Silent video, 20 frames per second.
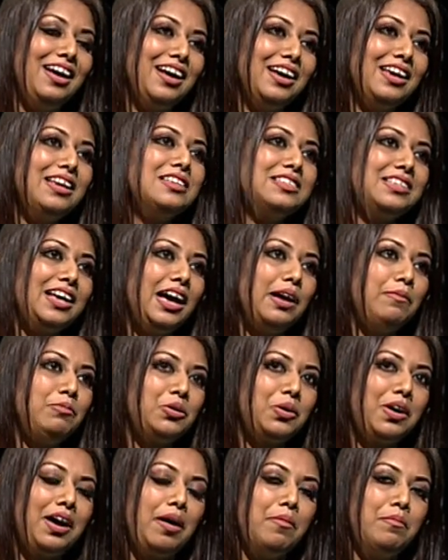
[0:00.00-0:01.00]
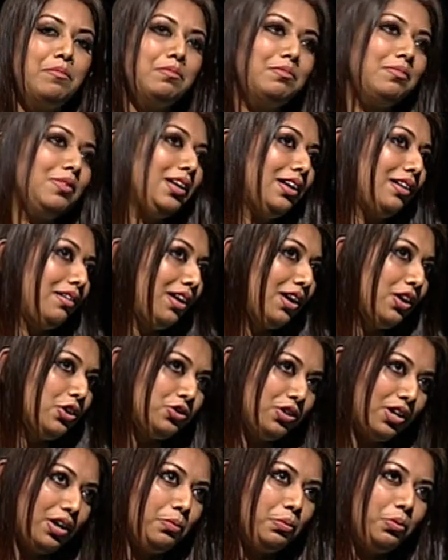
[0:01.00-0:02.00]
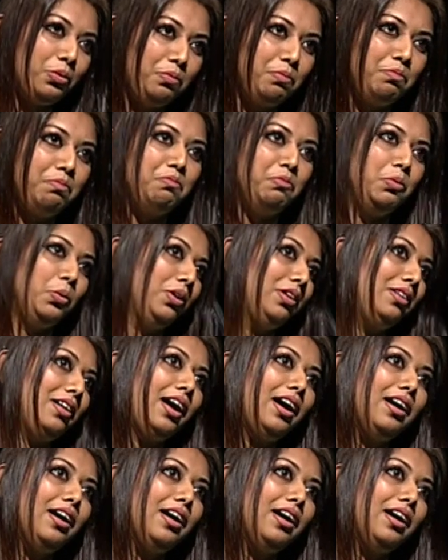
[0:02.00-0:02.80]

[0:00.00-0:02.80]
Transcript: in time to come, Asia would